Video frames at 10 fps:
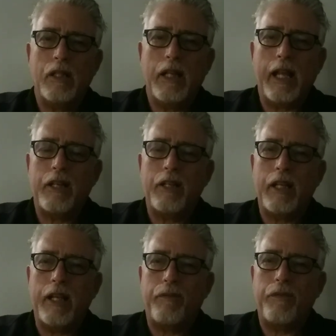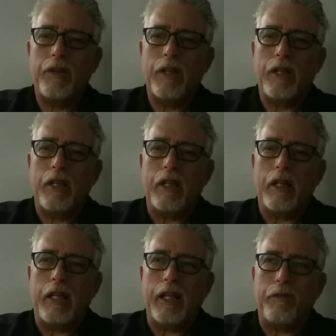And if
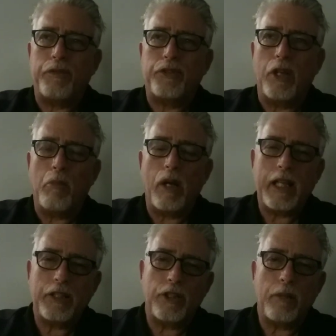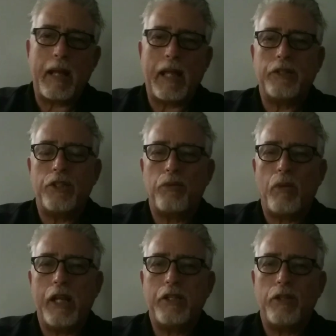someone gets in a bad
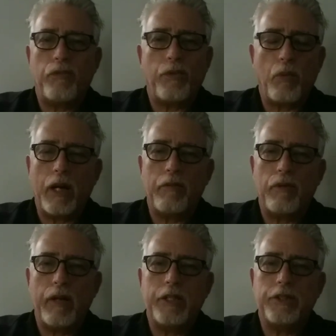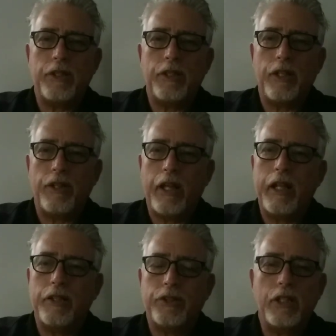situation for whatever reason,
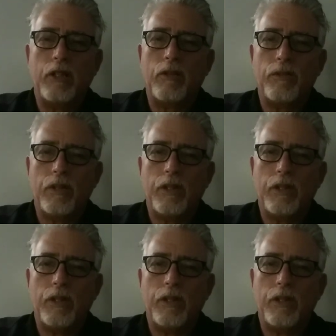they put